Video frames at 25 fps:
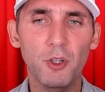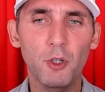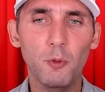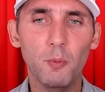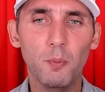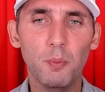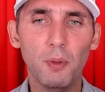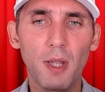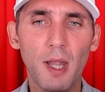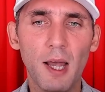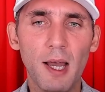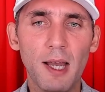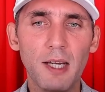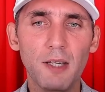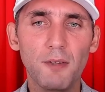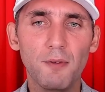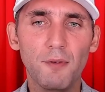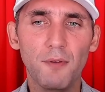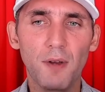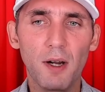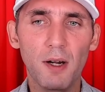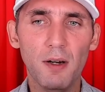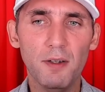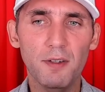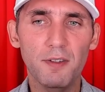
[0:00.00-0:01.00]
You blind
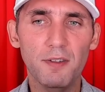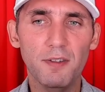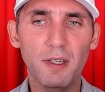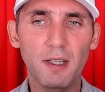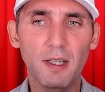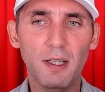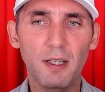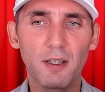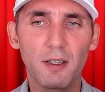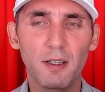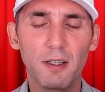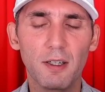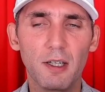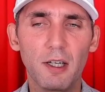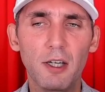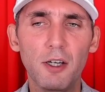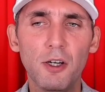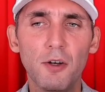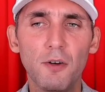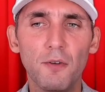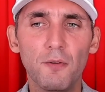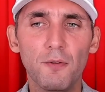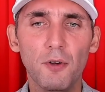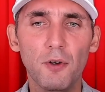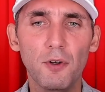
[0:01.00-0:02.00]
Pharisee,
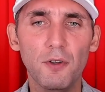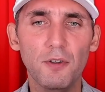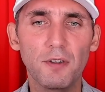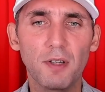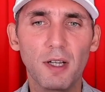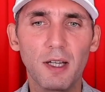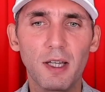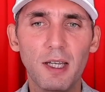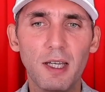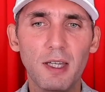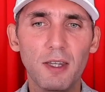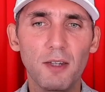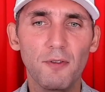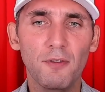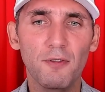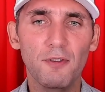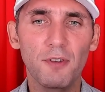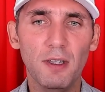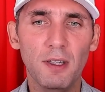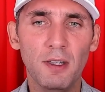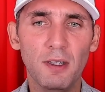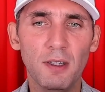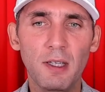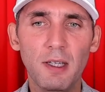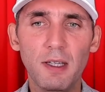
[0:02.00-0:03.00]
first clean
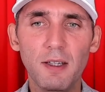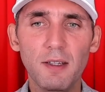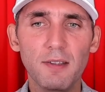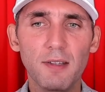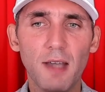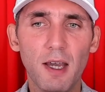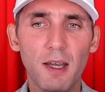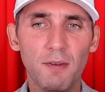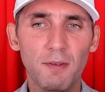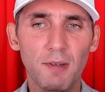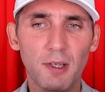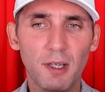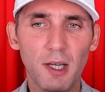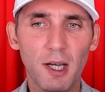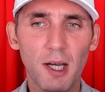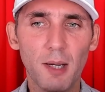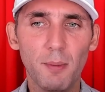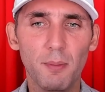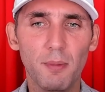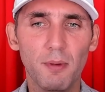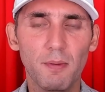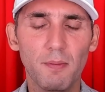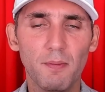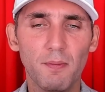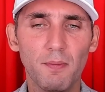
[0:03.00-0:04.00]
the inside of the
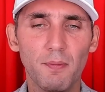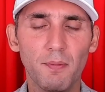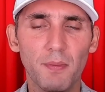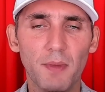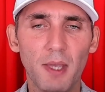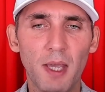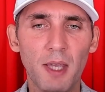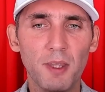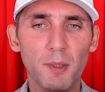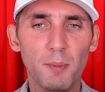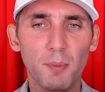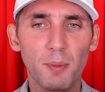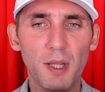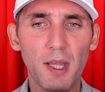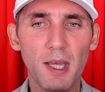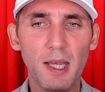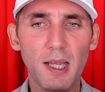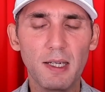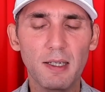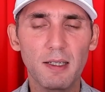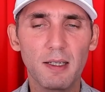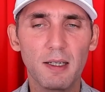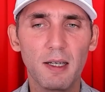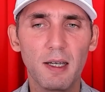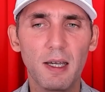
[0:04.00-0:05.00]
cup and the
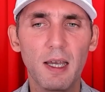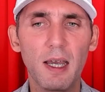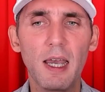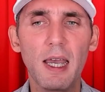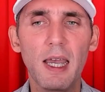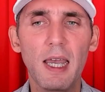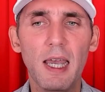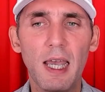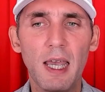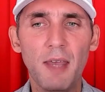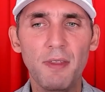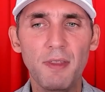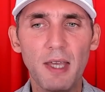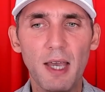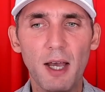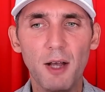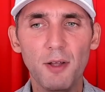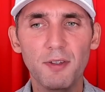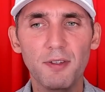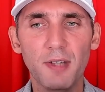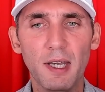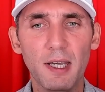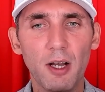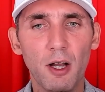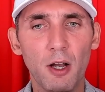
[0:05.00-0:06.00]
plate, and the
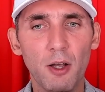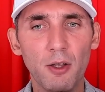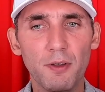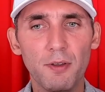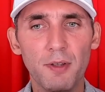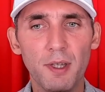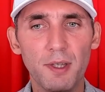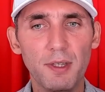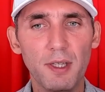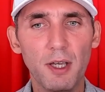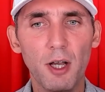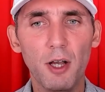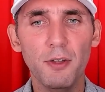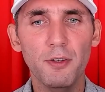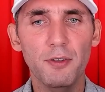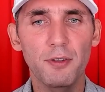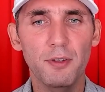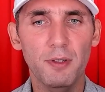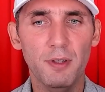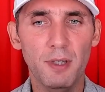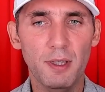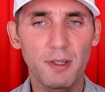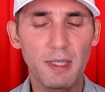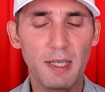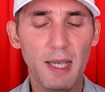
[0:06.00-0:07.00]
outside that
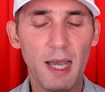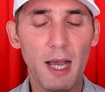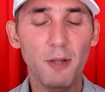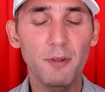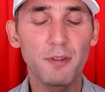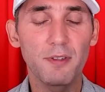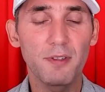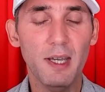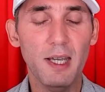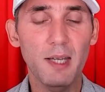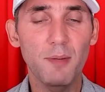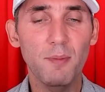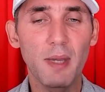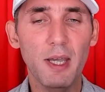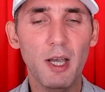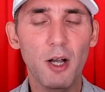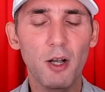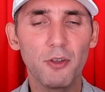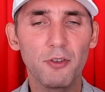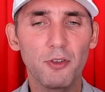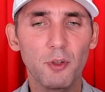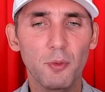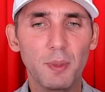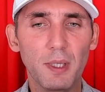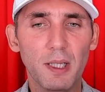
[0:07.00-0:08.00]
the outside may
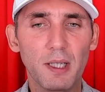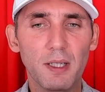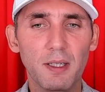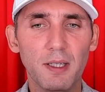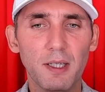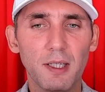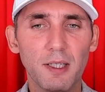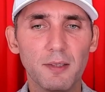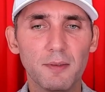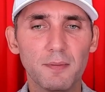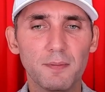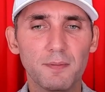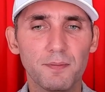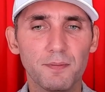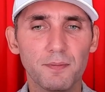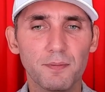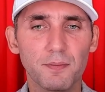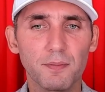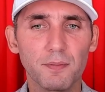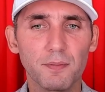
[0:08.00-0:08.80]
also be clean.